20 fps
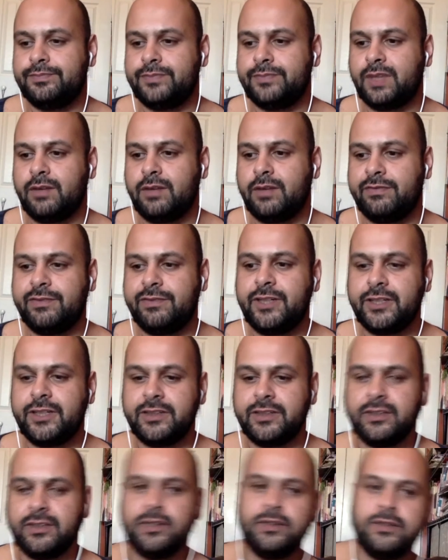
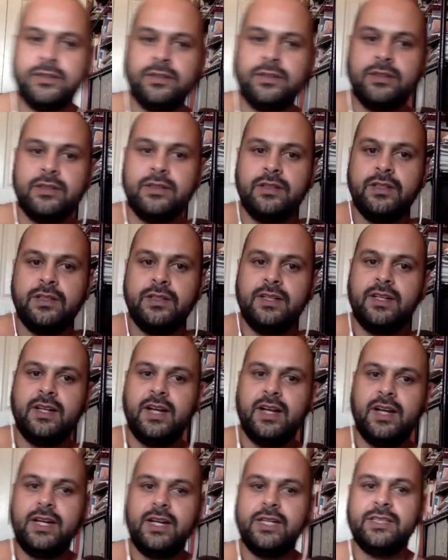fern.
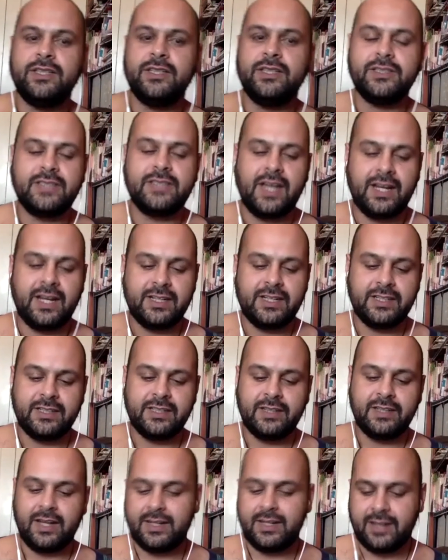And I looked at it,
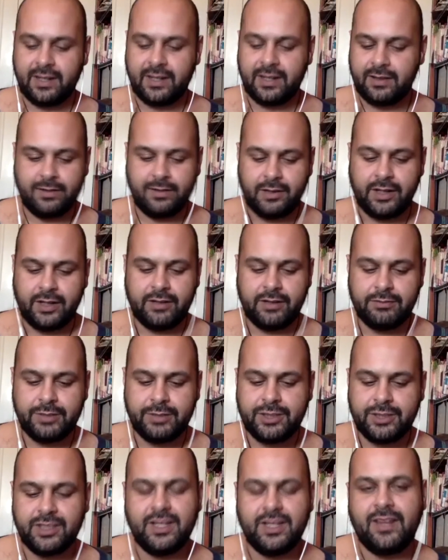and
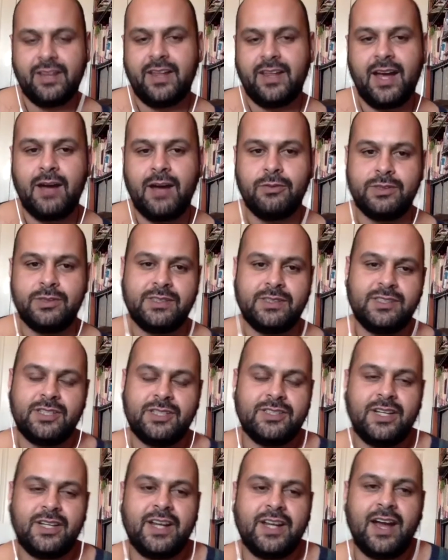originally the hat was
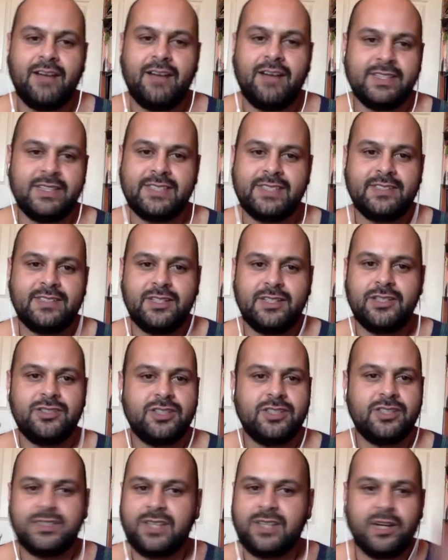just gonna have the stitch
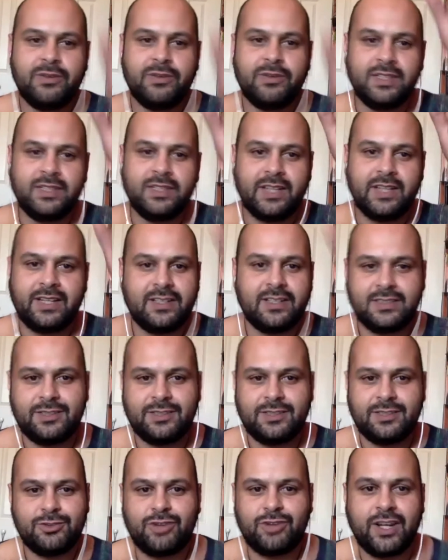just going like
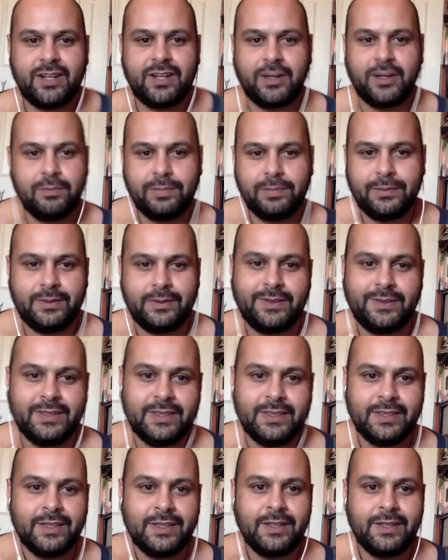straight up.
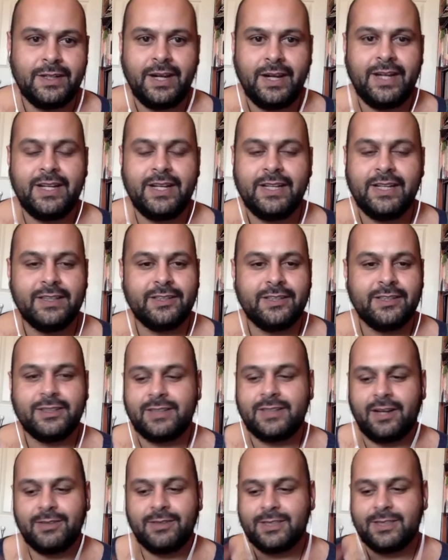And I
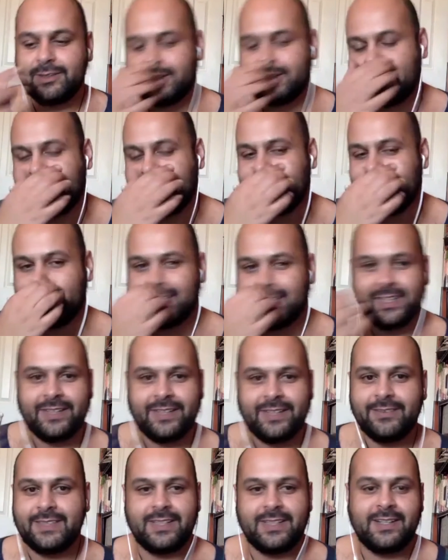was looking at the
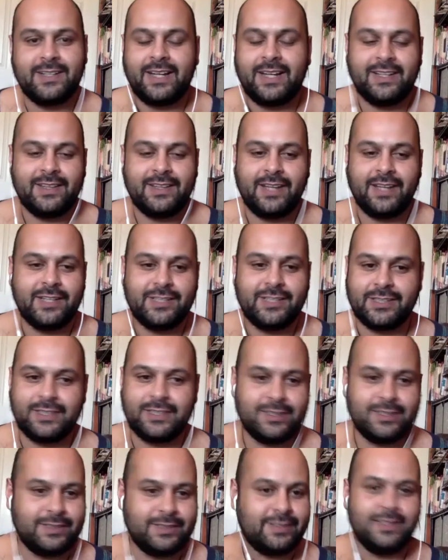leaves, and like that
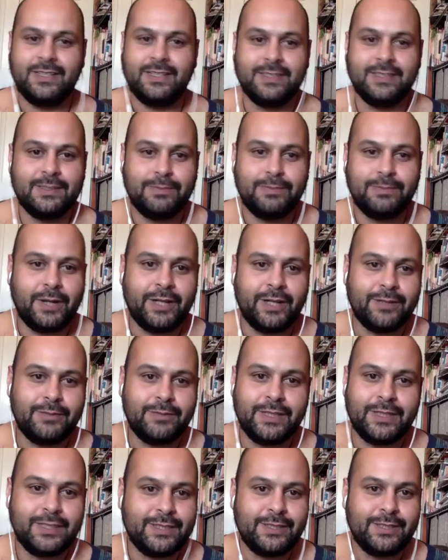just inspired
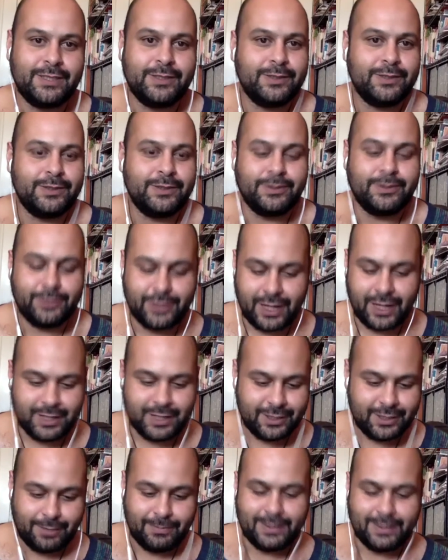me to
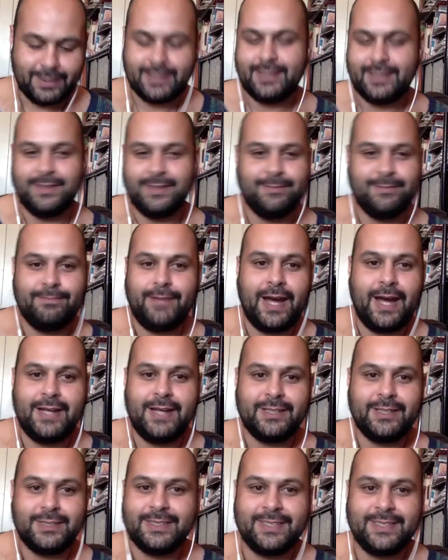change up the
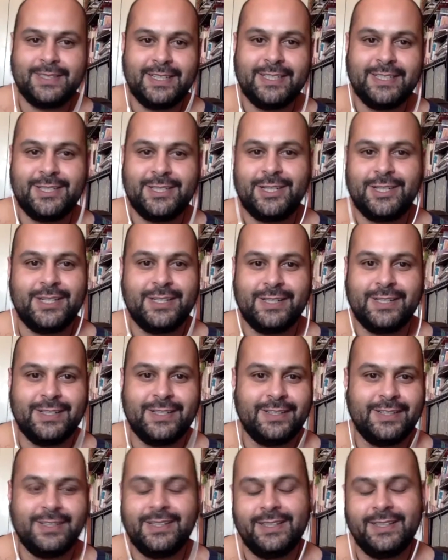pattern stitch and